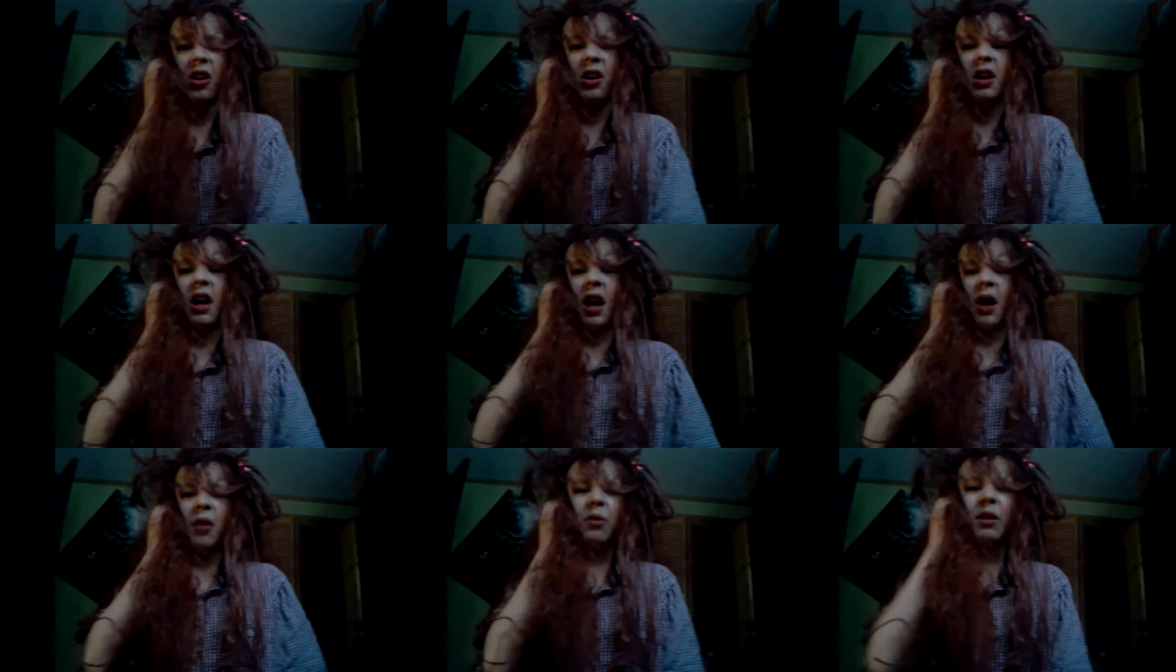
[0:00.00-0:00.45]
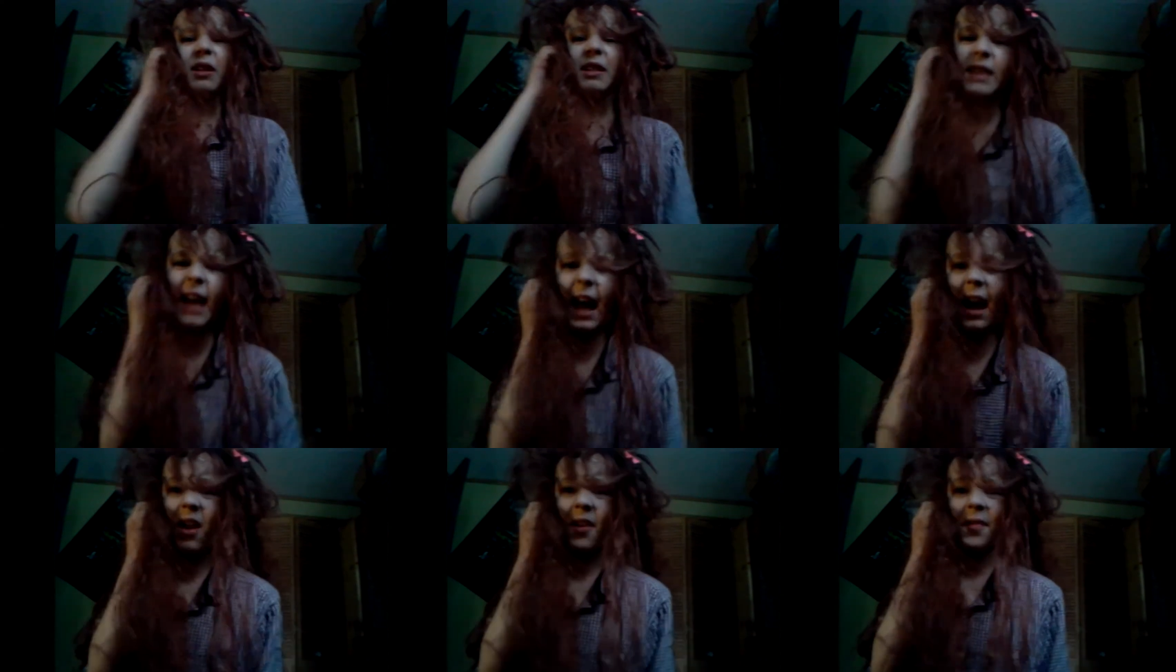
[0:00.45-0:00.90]
I don't
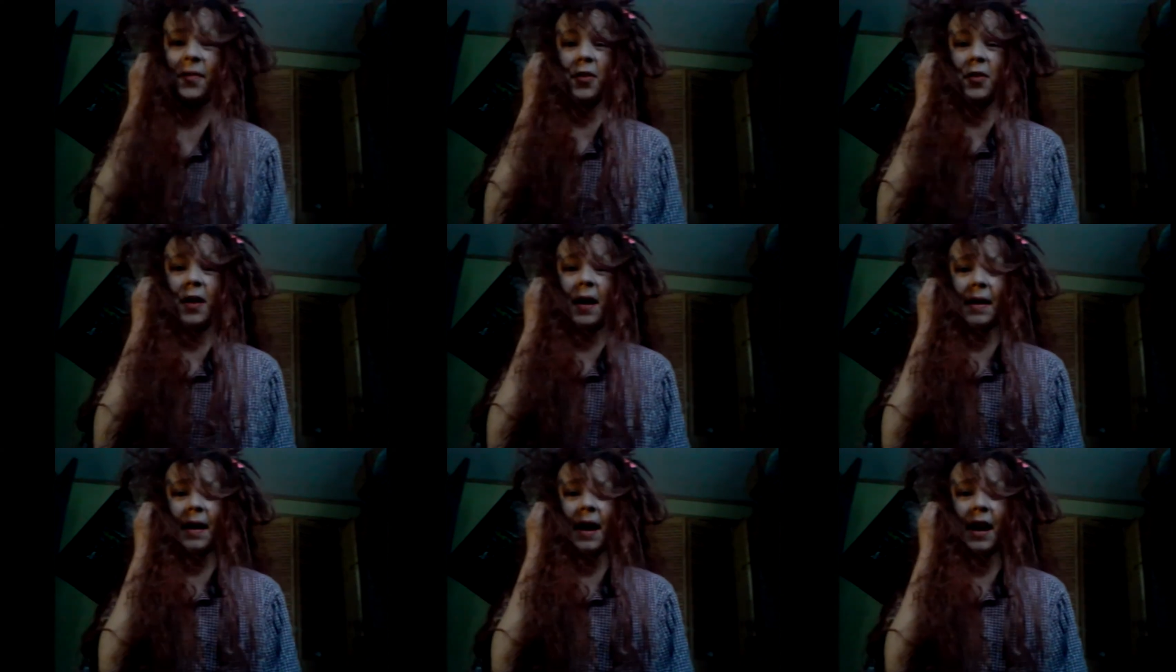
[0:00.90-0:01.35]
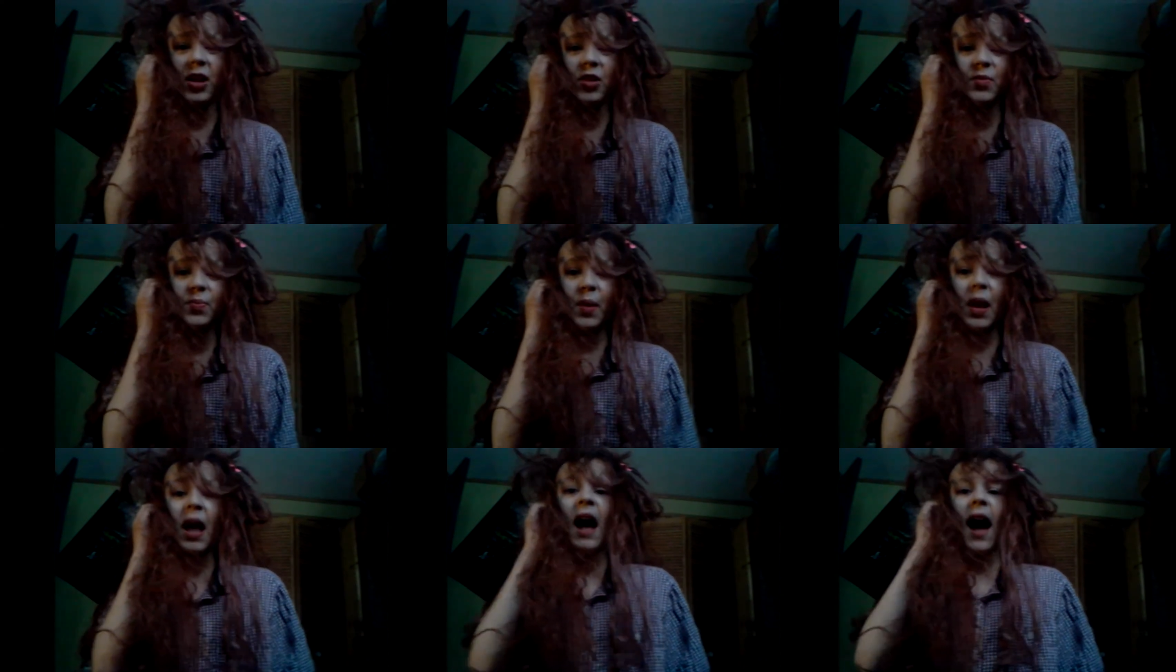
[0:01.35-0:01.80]
care if you're out of
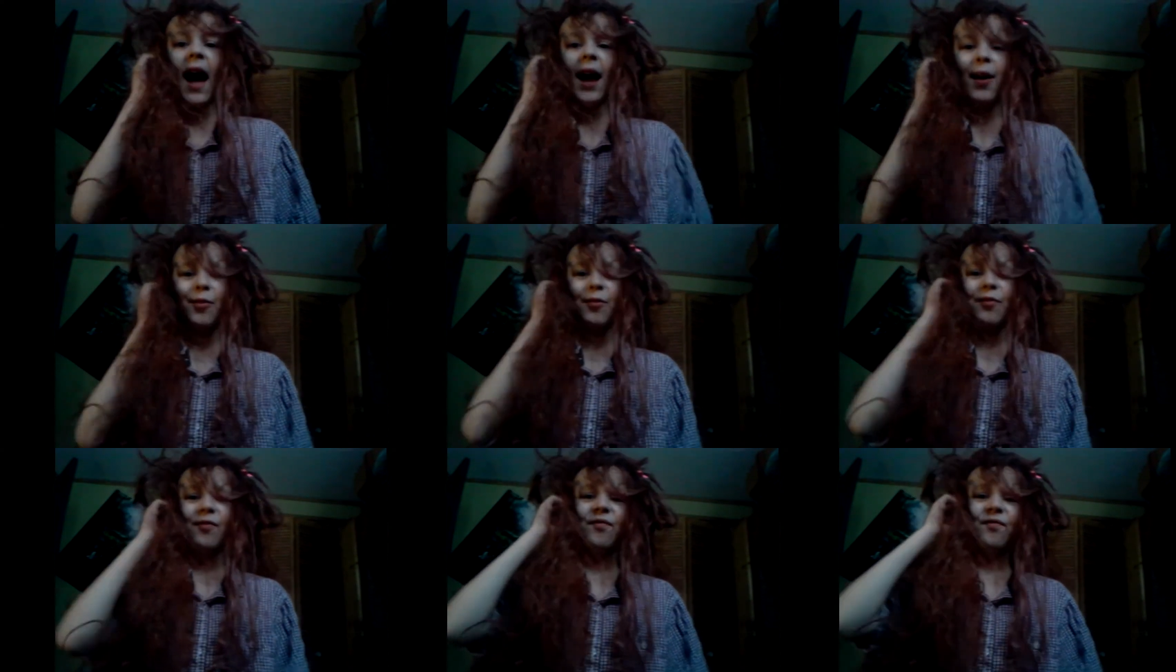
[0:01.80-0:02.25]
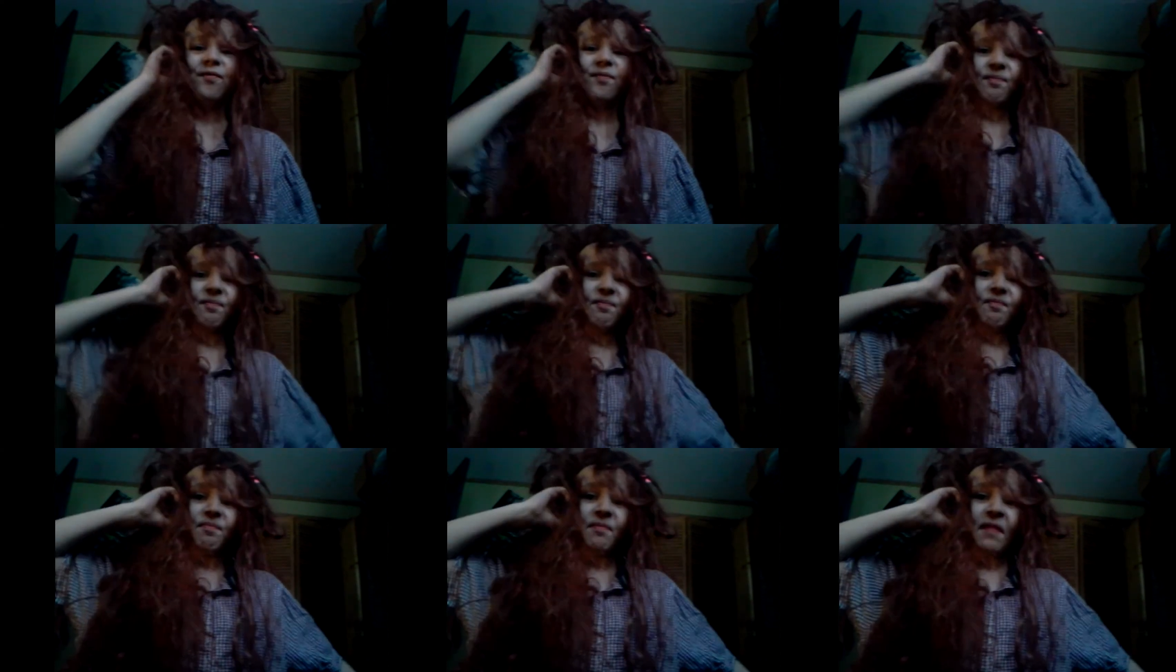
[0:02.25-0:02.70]
hairspray. I don't
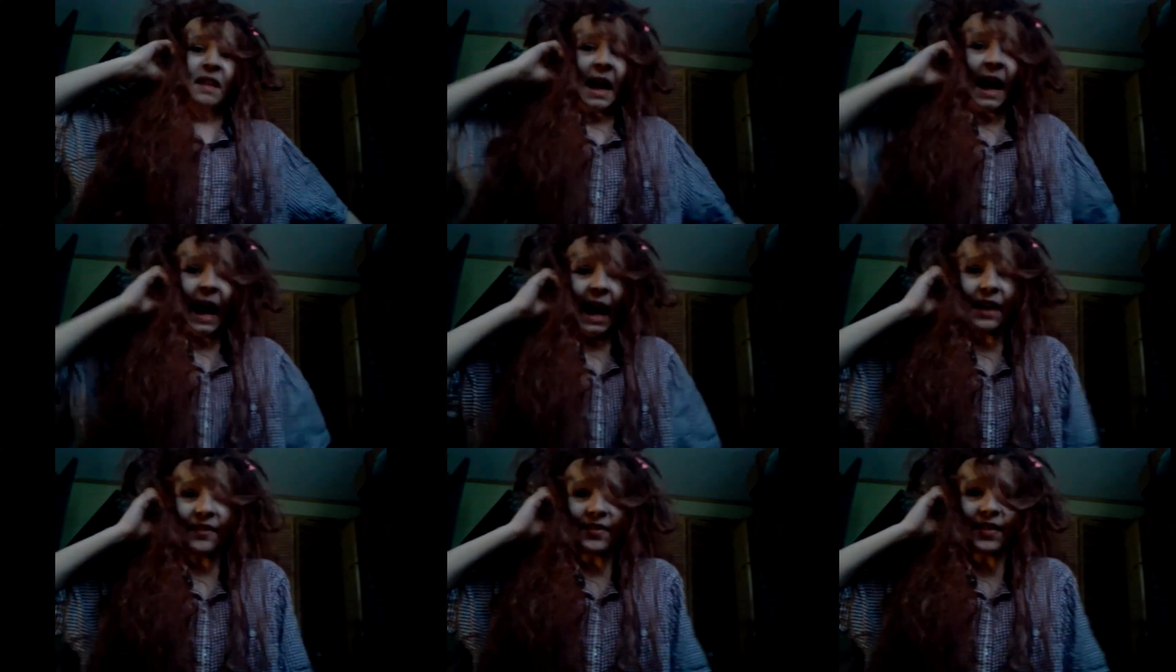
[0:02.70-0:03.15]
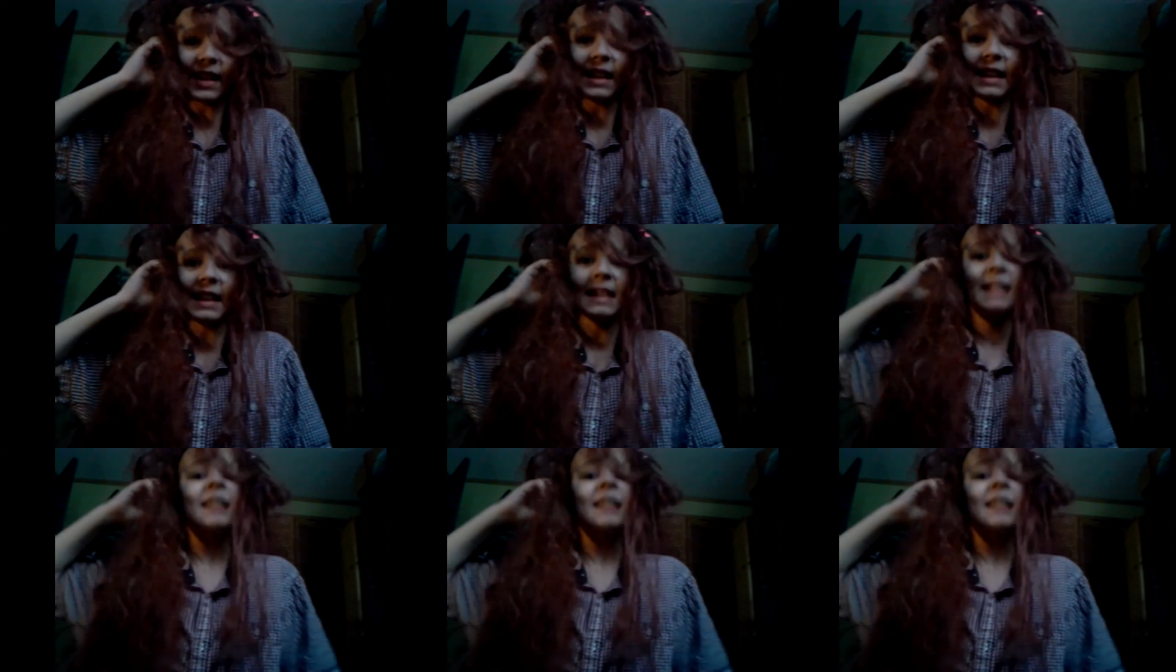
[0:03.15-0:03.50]
have any.